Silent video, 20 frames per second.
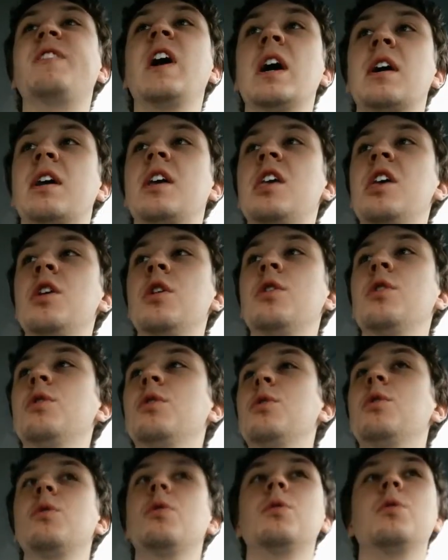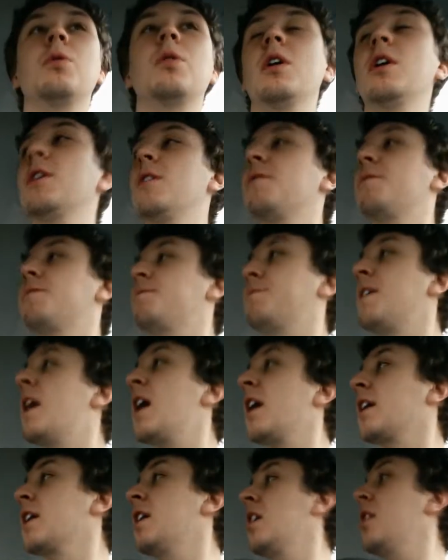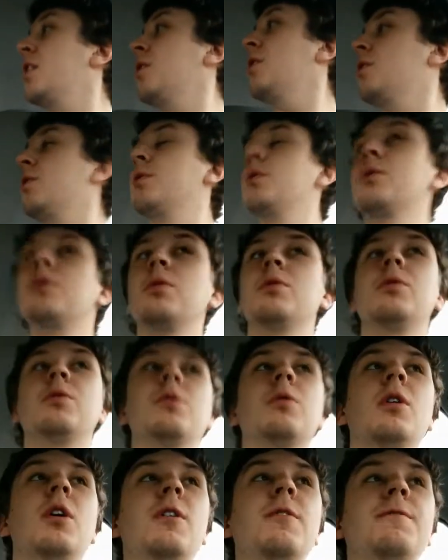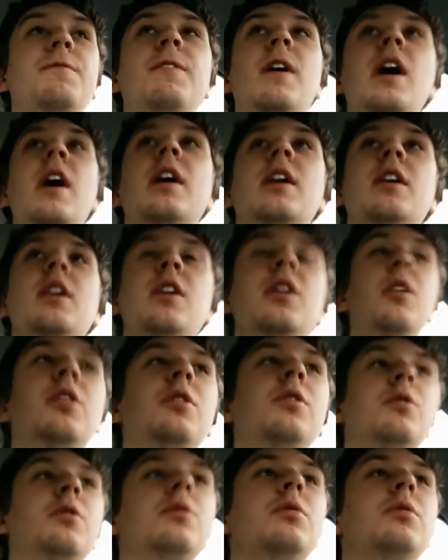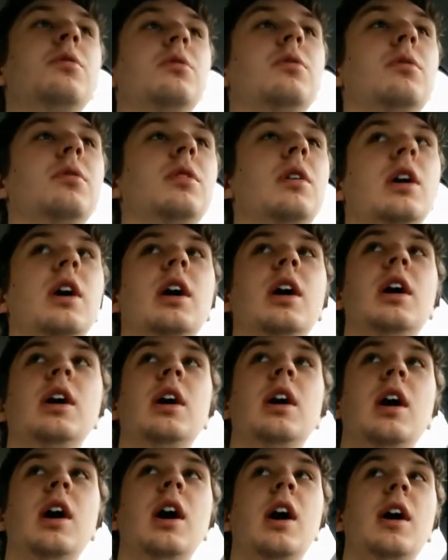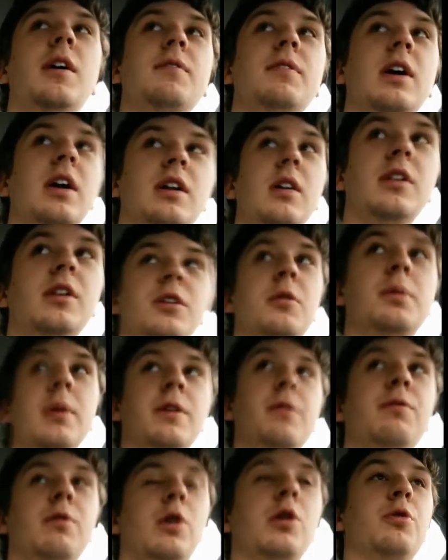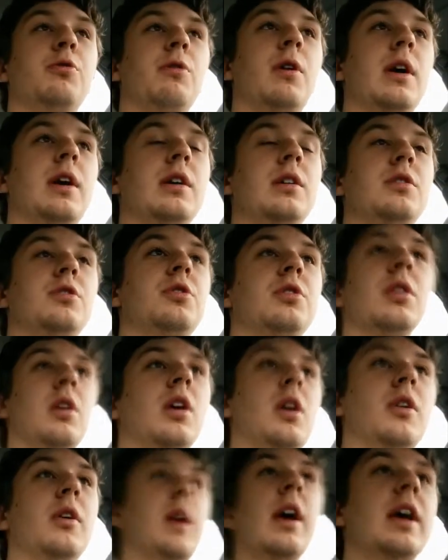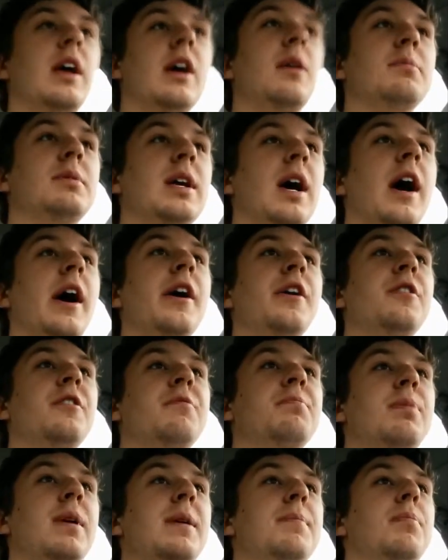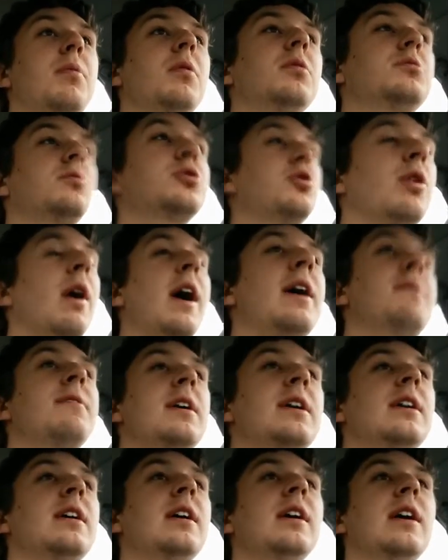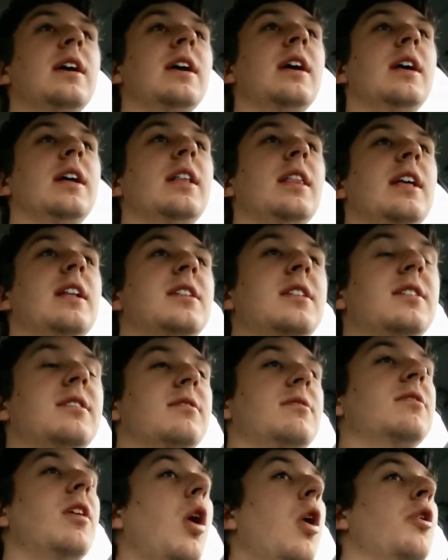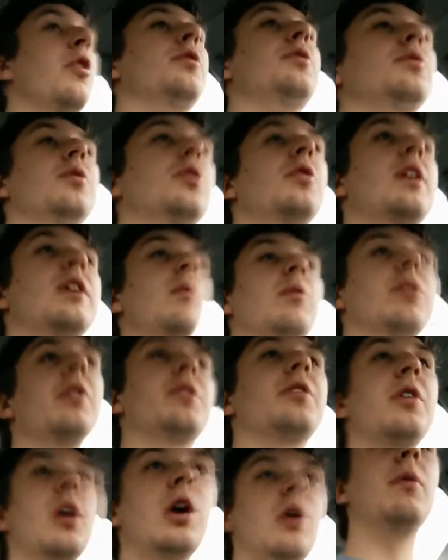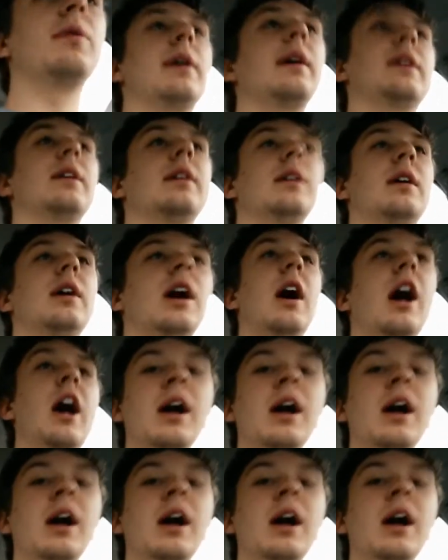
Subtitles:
Fuck you! Fuck you! Fuck you! I've got a little bit of road rage. Okay, I'm tired of people driving that aren't looking where they're going.